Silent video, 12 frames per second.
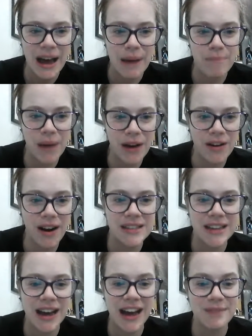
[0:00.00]
about our
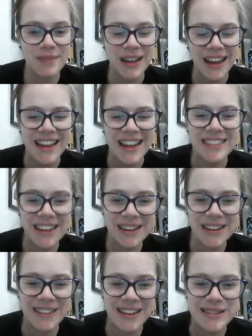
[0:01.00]
time. Thank
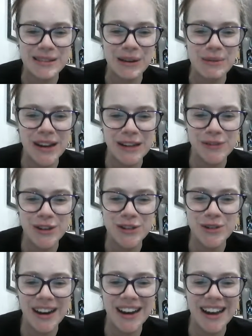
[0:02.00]
you all so much for joining